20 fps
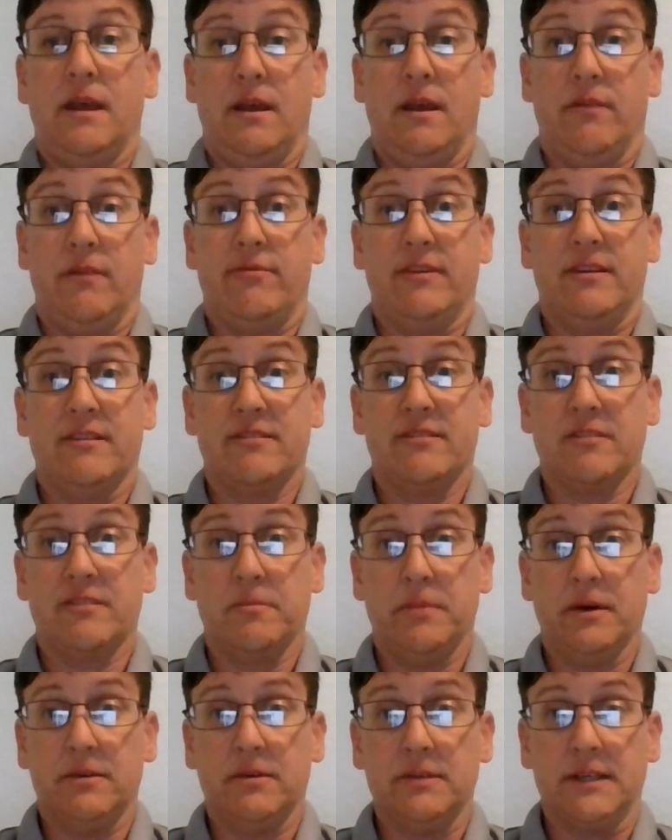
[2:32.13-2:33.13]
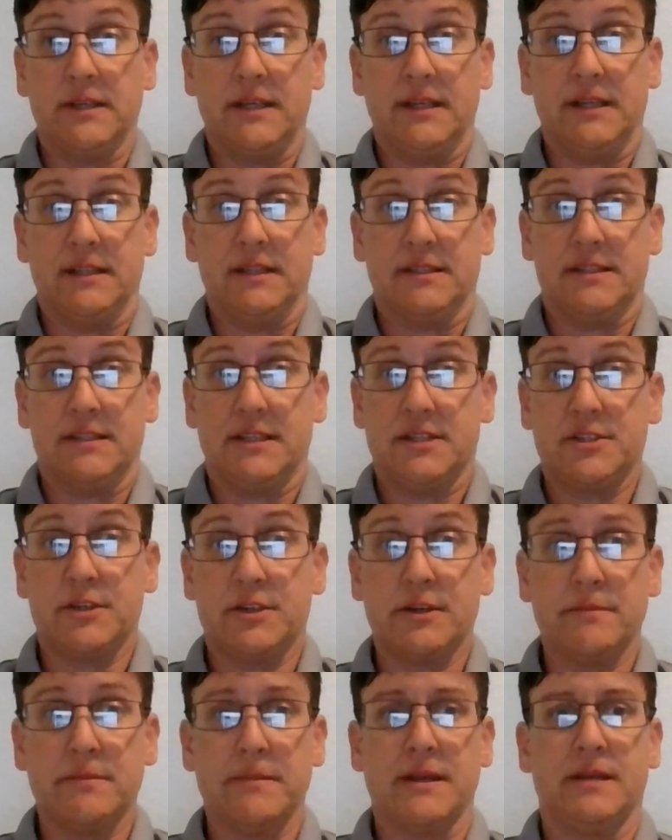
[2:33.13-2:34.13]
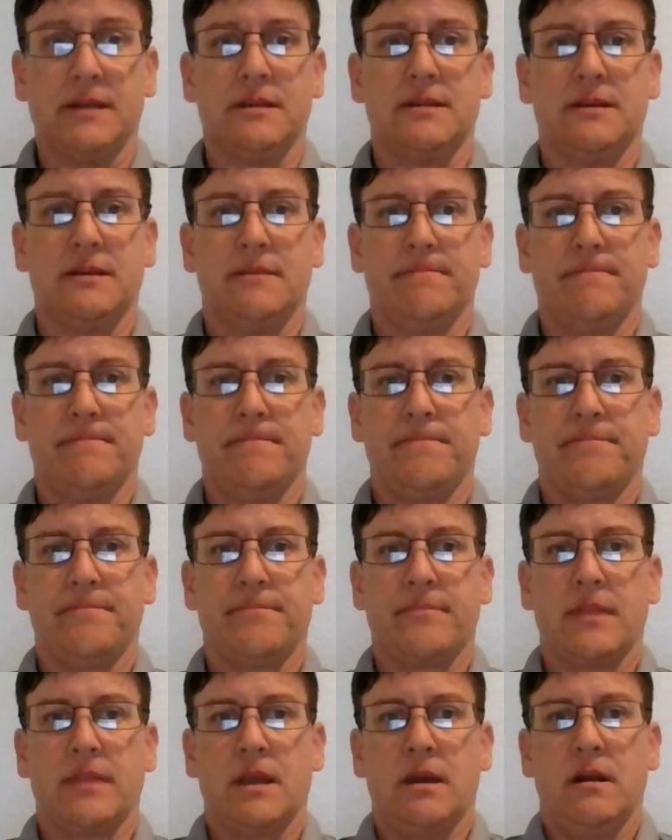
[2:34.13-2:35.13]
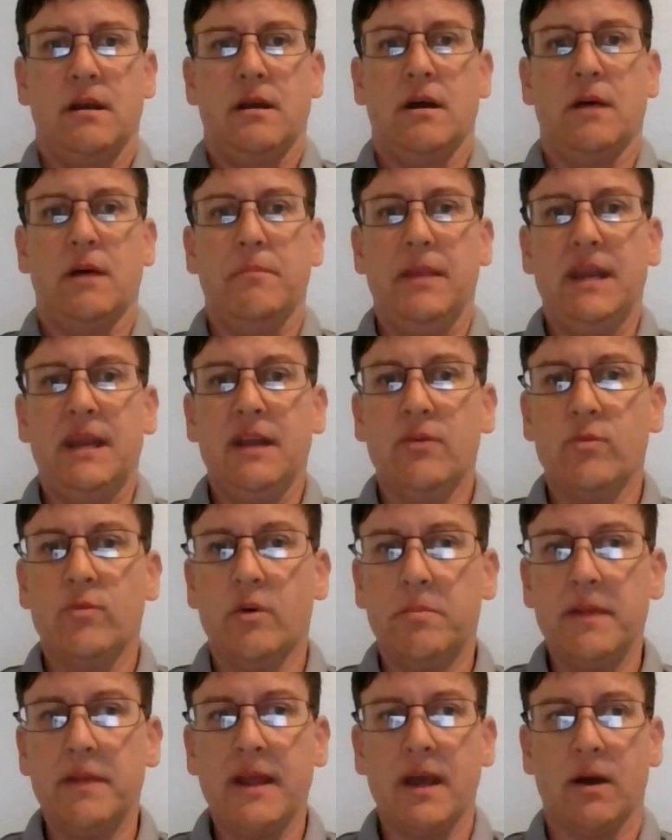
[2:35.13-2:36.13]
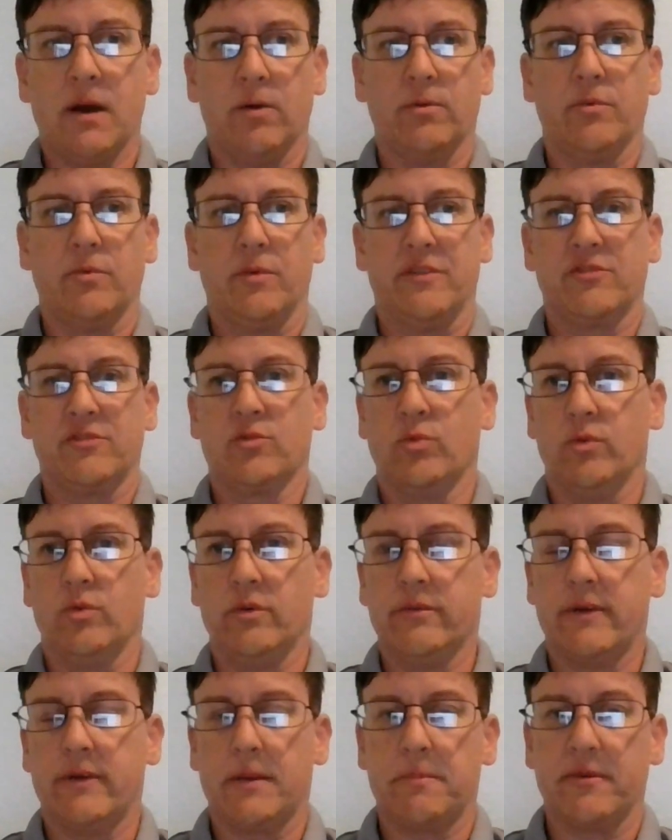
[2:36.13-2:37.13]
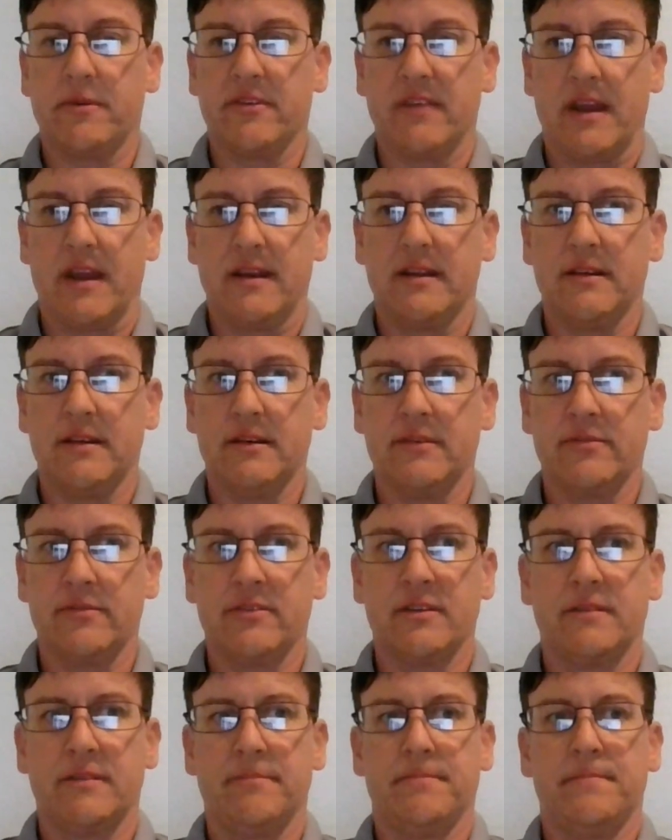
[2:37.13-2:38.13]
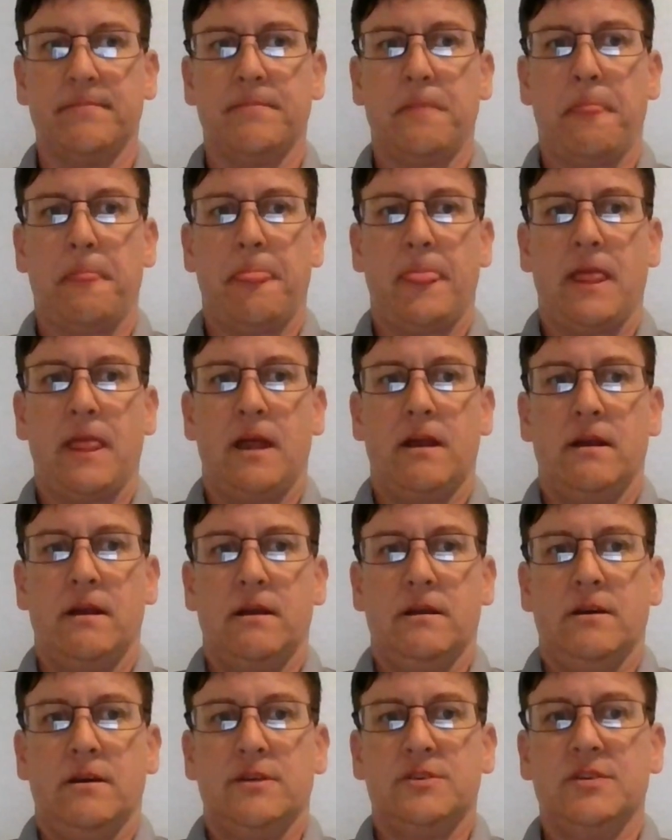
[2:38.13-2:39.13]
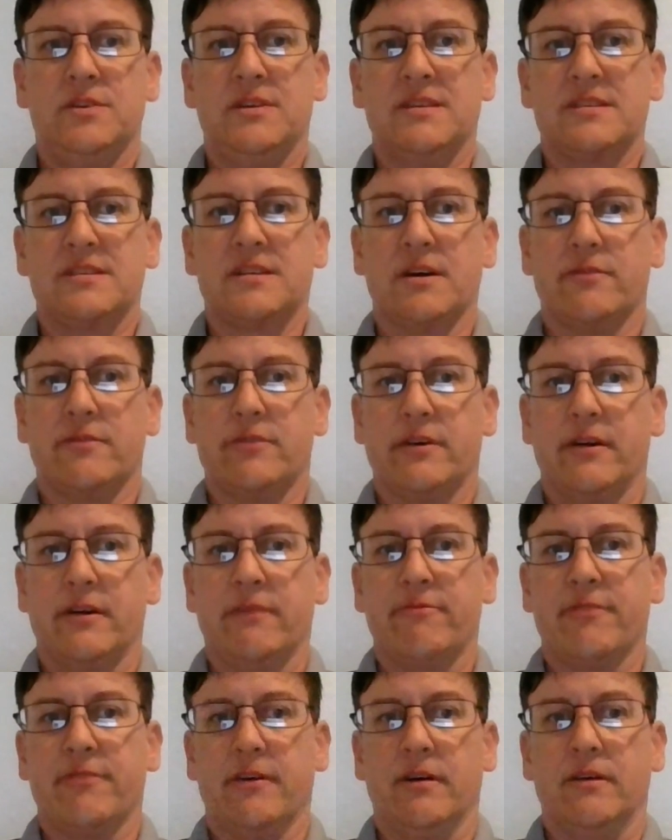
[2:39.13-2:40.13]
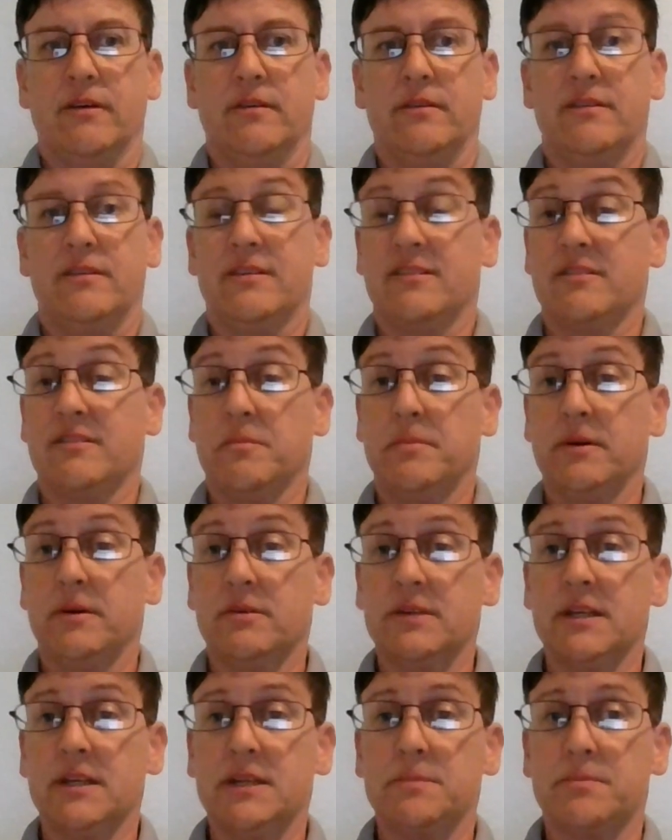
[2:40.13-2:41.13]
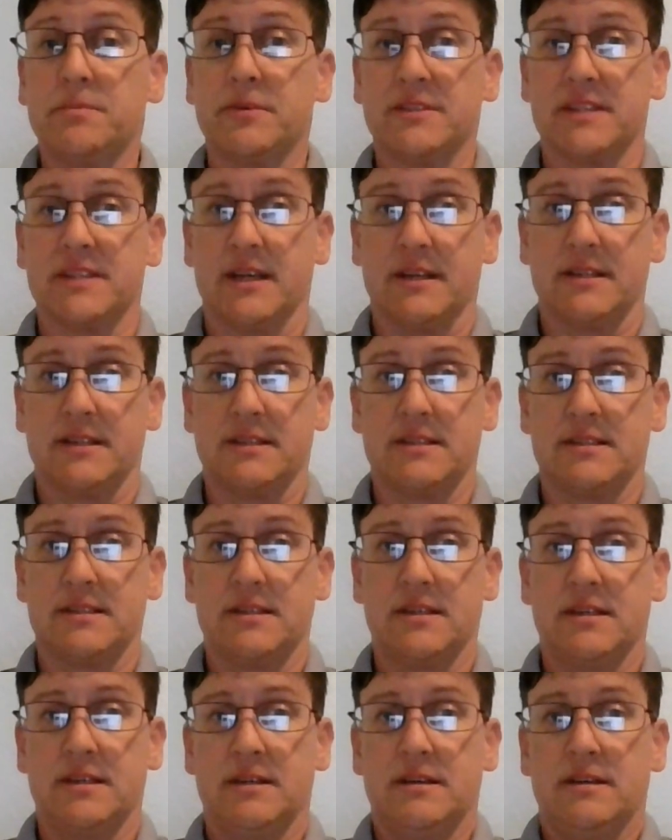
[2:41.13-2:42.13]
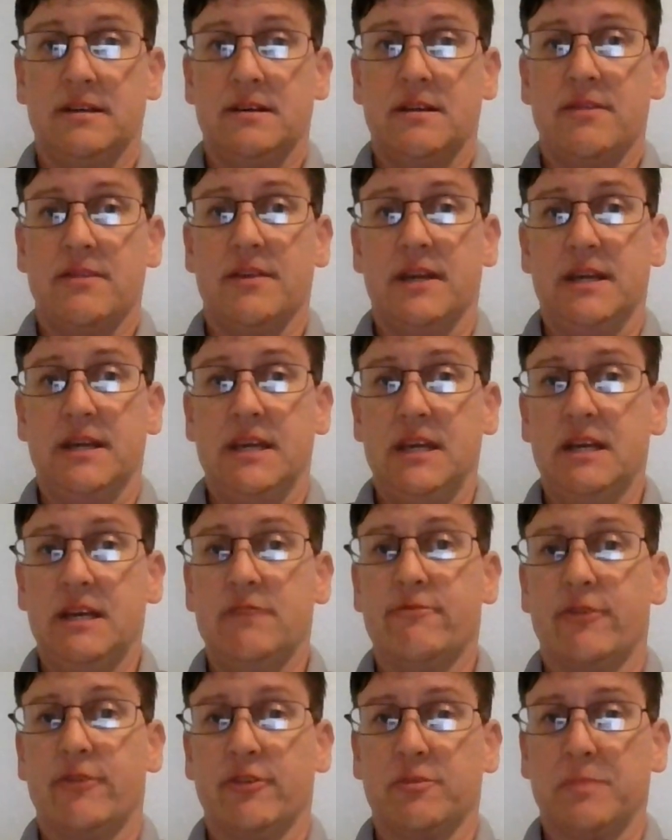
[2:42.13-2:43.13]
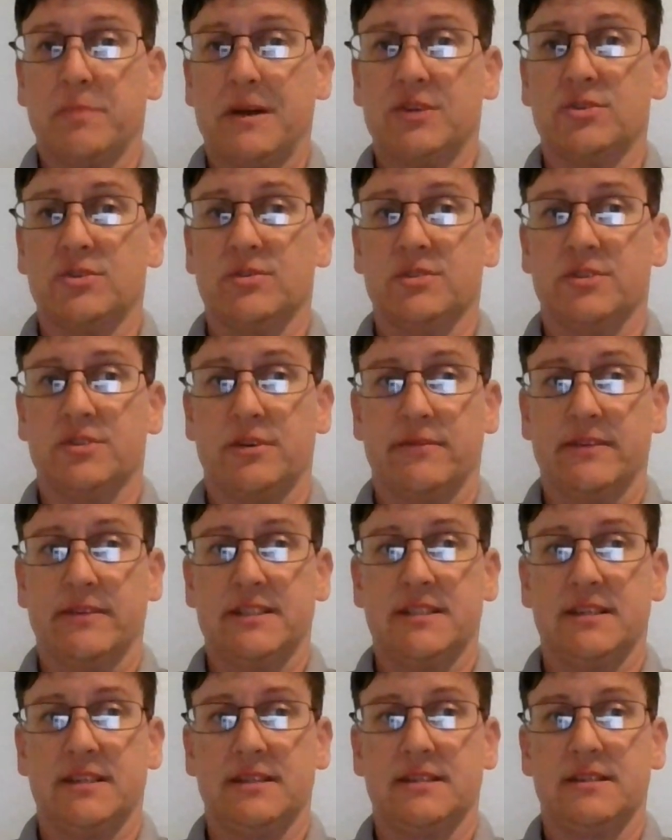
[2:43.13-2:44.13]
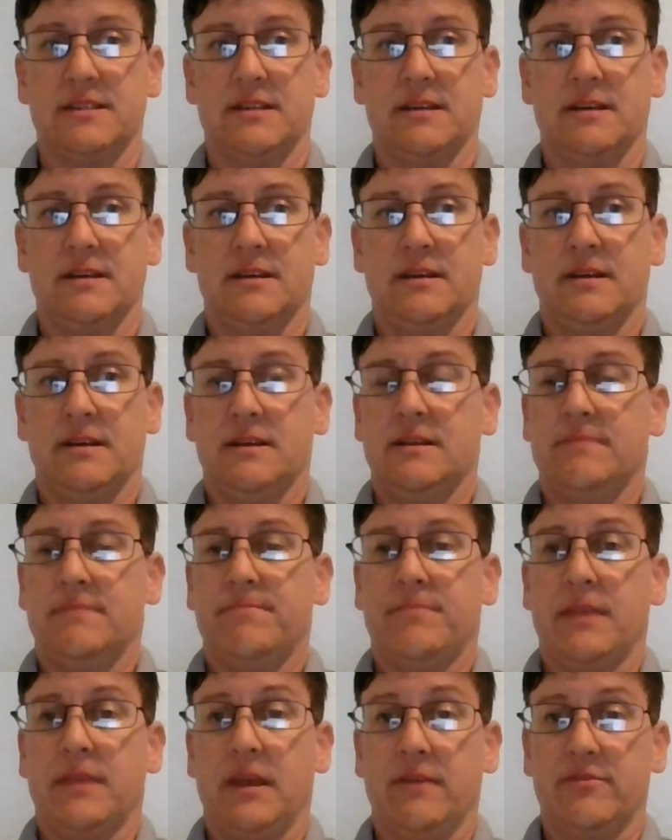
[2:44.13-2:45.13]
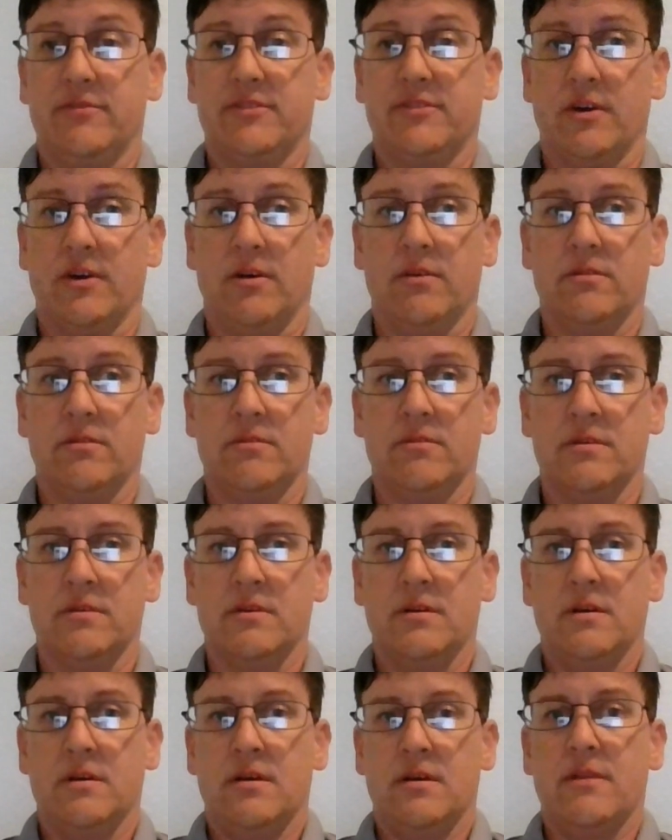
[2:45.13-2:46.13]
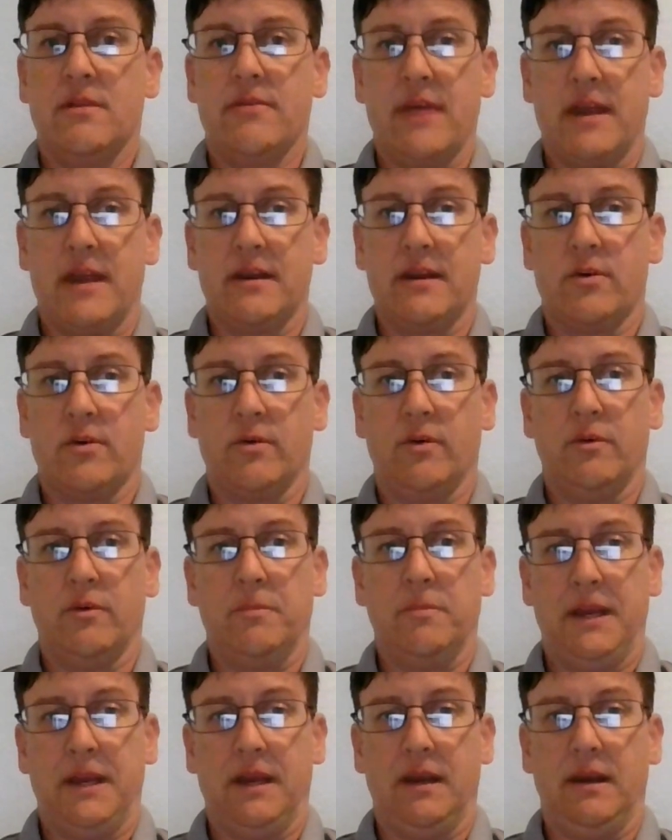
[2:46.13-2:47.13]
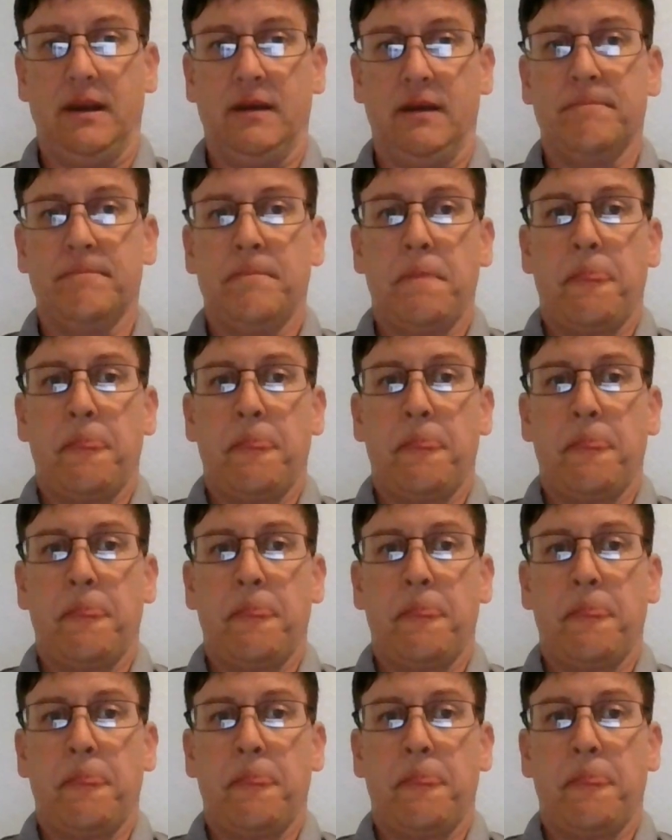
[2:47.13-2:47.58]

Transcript: If a disability is determined, a meeting will be held with school representatives to discover if the disability presents the need for special services. If so, then there will be